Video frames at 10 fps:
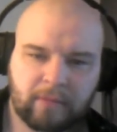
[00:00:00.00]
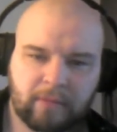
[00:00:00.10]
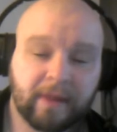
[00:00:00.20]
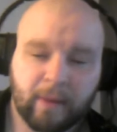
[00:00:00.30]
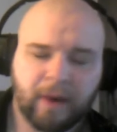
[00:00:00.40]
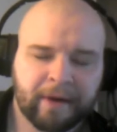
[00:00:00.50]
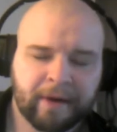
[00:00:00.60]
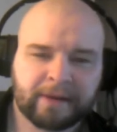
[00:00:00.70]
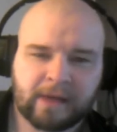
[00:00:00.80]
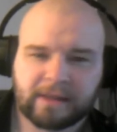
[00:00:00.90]
think we already
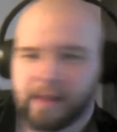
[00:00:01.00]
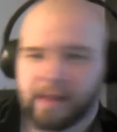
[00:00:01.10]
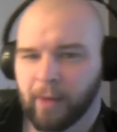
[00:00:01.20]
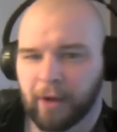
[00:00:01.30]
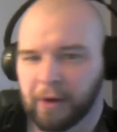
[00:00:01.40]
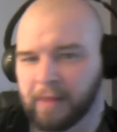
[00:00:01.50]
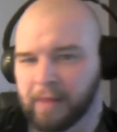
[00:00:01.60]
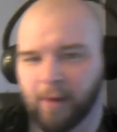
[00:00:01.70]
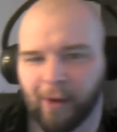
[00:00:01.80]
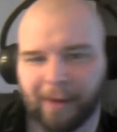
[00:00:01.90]
discussed them earlier in the
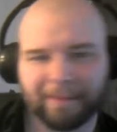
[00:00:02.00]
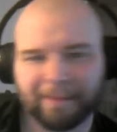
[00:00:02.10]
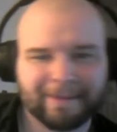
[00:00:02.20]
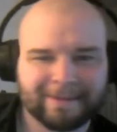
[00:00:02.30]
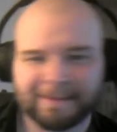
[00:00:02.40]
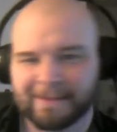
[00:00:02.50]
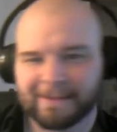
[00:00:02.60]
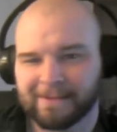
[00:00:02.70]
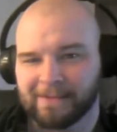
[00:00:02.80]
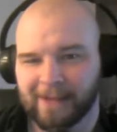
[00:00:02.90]
program.
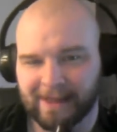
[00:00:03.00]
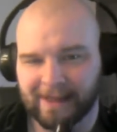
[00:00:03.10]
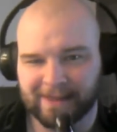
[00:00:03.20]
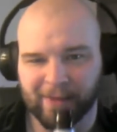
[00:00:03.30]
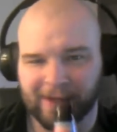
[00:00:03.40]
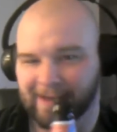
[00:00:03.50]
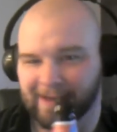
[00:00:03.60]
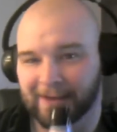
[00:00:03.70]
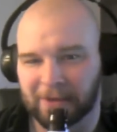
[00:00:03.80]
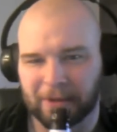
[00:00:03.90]
That's some of that
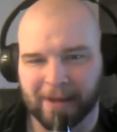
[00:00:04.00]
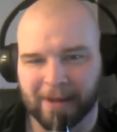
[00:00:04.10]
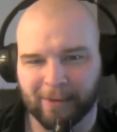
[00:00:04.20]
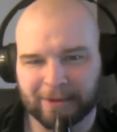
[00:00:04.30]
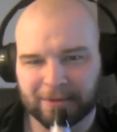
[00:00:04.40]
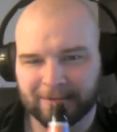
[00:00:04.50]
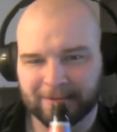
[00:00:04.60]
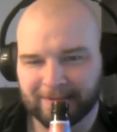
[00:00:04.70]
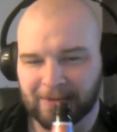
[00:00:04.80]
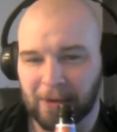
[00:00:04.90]
technical language.
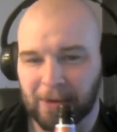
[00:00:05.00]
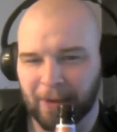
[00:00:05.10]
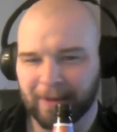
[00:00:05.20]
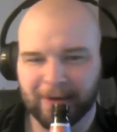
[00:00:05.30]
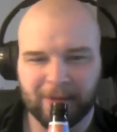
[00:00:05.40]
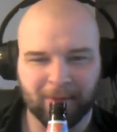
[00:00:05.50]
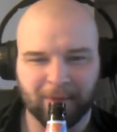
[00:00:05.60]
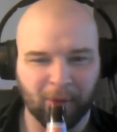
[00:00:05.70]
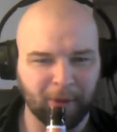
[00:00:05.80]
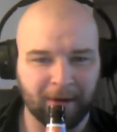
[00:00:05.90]
Earlier in the
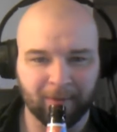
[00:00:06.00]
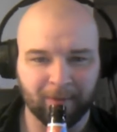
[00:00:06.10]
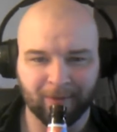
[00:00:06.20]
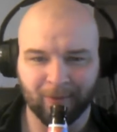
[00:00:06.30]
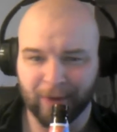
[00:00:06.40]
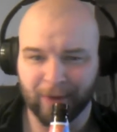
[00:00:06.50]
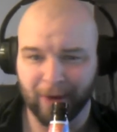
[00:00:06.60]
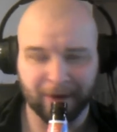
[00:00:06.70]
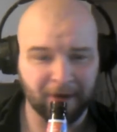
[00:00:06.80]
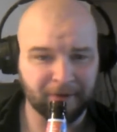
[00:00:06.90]
program, we
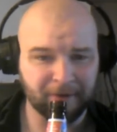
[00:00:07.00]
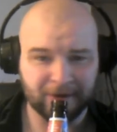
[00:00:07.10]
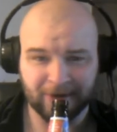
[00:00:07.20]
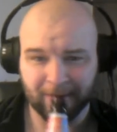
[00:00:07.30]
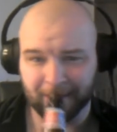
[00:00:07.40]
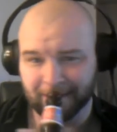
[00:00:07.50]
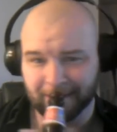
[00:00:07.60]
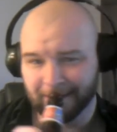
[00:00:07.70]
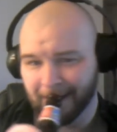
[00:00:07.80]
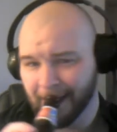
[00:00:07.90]
already covered this topic.
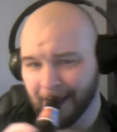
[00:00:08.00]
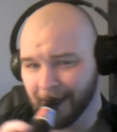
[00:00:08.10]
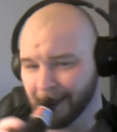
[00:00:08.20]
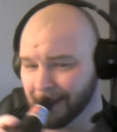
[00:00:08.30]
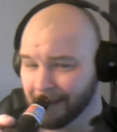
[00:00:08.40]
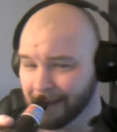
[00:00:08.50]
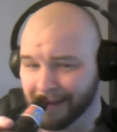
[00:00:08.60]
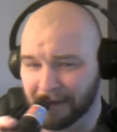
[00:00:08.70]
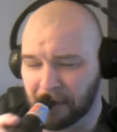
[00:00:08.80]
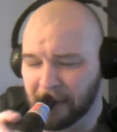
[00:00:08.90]
Thank you.